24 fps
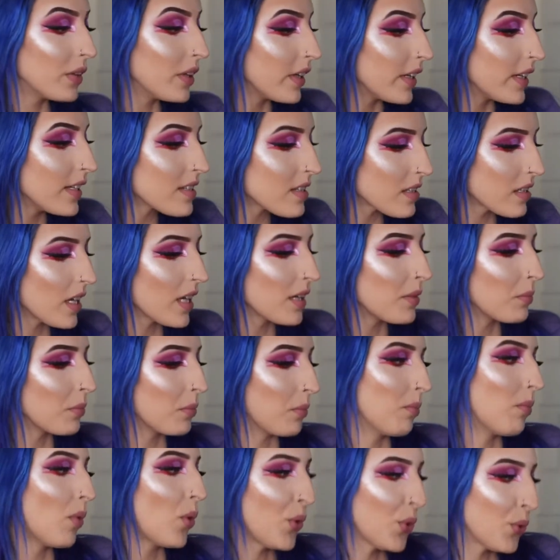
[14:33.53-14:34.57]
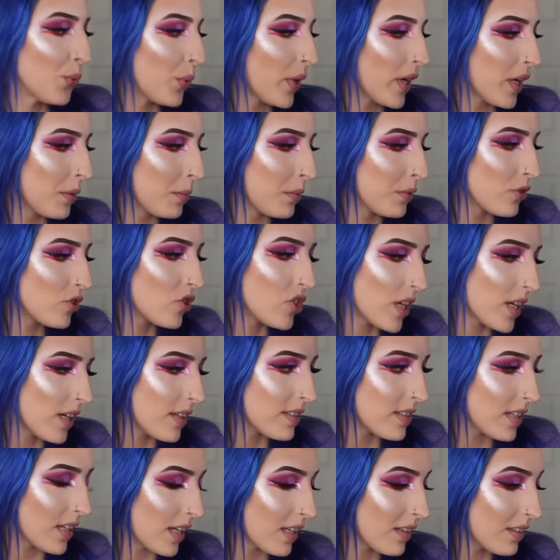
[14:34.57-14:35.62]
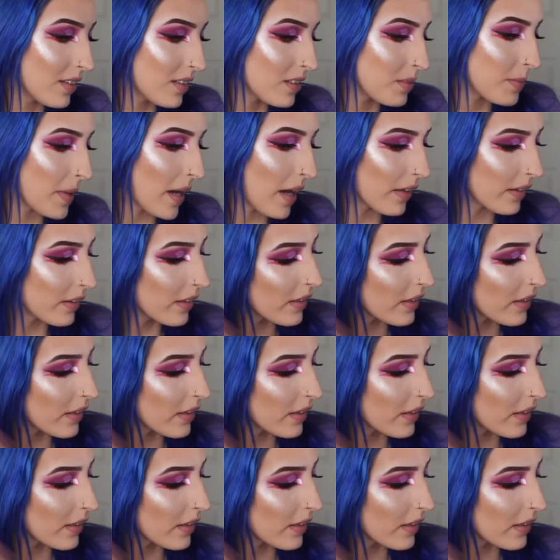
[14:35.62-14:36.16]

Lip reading: is like more wearable shades in this palette.